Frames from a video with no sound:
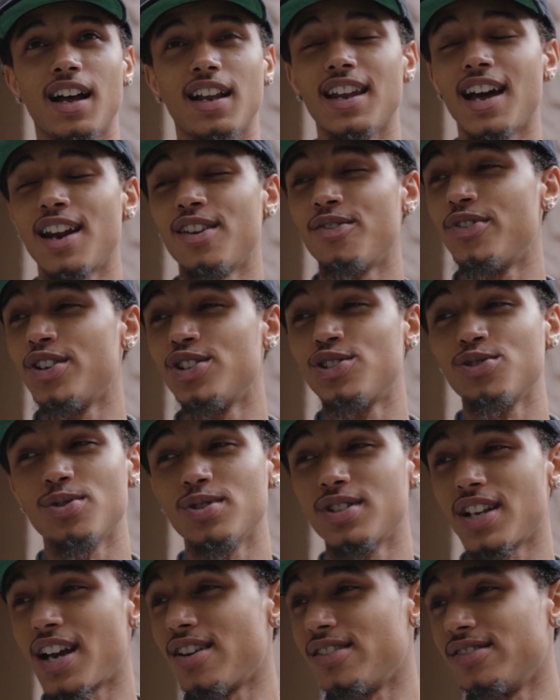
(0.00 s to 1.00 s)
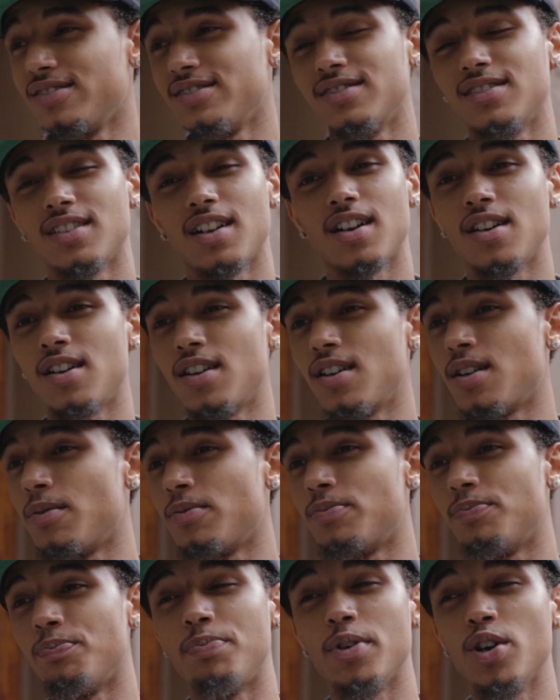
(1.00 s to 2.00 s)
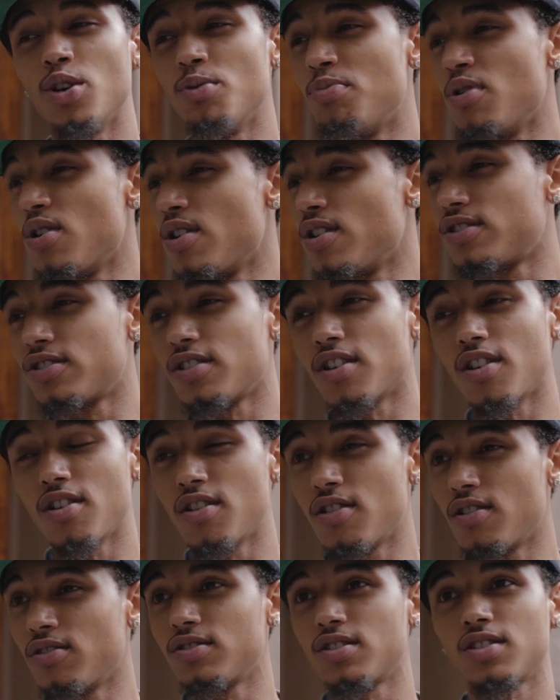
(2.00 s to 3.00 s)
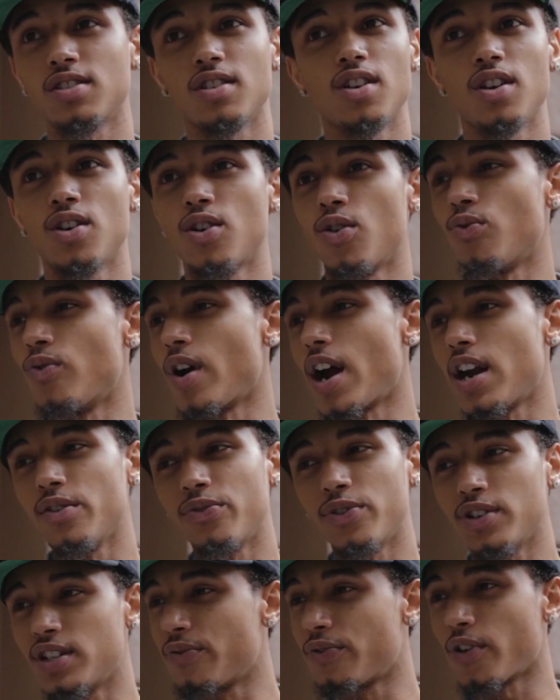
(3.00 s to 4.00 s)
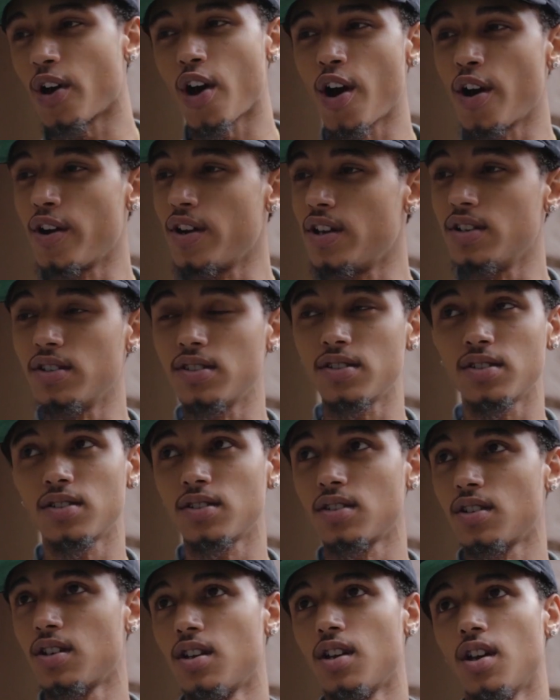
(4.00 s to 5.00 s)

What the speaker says: lot of visuals out, billboard songs, writing for different artists,